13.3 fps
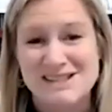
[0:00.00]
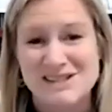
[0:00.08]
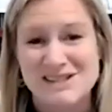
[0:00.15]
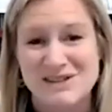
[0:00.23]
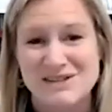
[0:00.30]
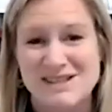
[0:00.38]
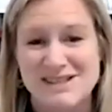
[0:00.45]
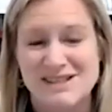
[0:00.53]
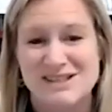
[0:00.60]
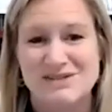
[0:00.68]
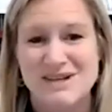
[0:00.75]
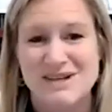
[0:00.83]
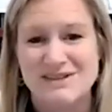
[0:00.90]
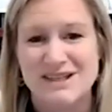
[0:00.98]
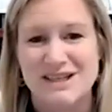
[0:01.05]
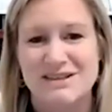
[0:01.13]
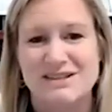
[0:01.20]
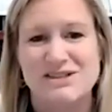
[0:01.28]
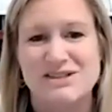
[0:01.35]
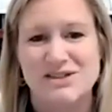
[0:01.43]
dose to the
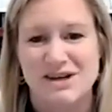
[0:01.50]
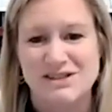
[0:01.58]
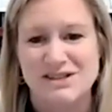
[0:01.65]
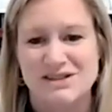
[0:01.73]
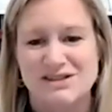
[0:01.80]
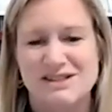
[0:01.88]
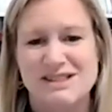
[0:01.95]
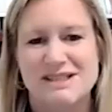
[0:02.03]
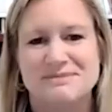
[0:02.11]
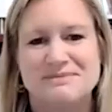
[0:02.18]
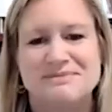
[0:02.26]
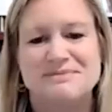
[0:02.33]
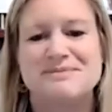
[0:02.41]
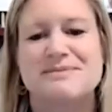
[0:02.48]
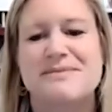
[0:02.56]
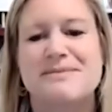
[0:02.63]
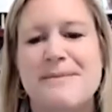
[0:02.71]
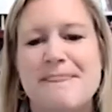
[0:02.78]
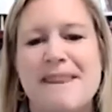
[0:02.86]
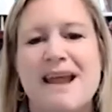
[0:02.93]
surrounding structures.
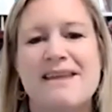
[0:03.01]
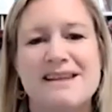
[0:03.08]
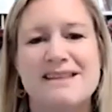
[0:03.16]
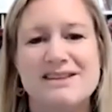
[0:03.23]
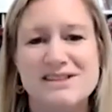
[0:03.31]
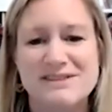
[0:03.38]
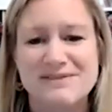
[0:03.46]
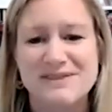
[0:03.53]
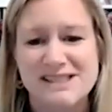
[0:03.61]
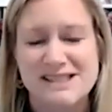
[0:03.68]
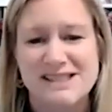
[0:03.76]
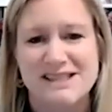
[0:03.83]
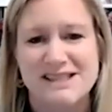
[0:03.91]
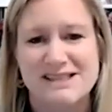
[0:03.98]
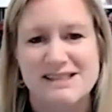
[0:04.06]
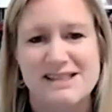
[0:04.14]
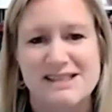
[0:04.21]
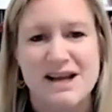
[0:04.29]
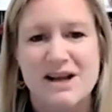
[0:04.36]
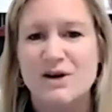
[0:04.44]
And then there's
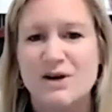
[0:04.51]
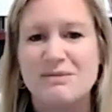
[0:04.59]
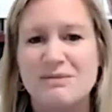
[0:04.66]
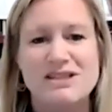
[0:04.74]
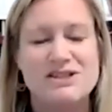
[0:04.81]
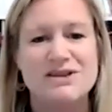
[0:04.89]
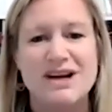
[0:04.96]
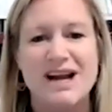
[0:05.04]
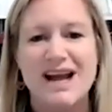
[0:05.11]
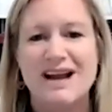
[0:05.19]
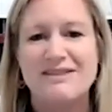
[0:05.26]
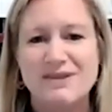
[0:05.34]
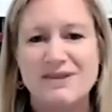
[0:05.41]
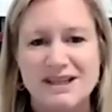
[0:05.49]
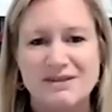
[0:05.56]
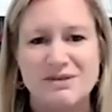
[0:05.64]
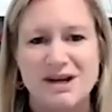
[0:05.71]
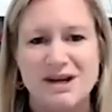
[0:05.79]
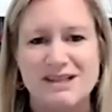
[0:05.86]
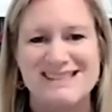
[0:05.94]
physicists who make sure everything
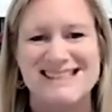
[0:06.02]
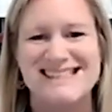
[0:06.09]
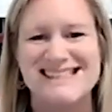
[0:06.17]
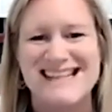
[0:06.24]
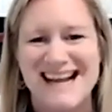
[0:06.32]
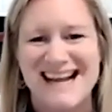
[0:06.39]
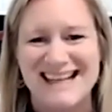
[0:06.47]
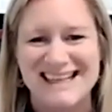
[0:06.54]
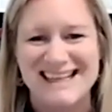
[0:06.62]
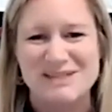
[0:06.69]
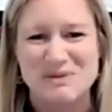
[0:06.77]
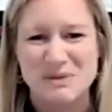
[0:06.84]
runs exactly as we